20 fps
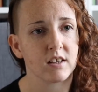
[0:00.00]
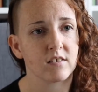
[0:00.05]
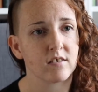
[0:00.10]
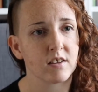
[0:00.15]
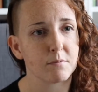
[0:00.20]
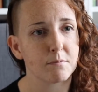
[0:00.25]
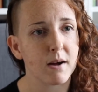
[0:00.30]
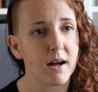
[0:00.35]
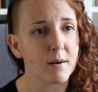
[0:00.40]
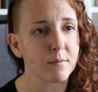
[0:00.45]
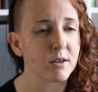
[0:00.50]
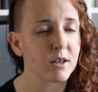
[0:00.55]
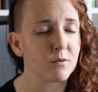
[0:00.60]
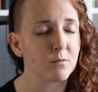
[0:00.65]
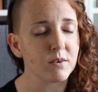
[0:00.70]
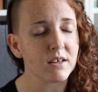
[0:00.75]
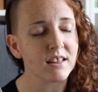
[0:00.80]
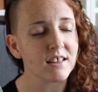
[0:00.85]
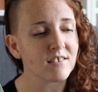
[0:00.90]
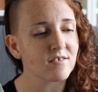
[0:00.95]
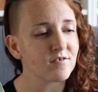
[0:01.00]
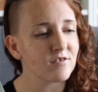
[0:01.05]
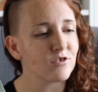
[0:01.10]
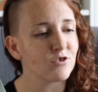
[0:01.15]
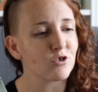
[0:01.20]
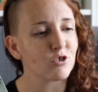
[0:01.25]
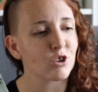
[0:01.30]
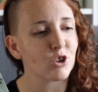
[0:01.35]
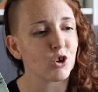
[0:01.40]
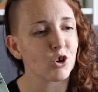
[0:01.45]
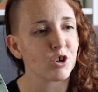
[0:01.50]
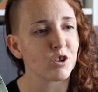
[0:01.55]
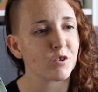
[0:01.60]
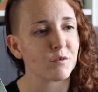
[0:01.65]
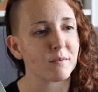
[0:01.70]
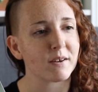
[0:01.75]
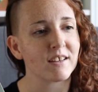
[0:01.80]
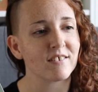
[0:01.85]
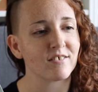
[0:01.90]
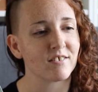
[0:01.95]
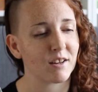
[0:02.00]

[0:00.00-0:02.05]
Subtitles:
He's like, Mom, can we listen to The Lord of the Rings?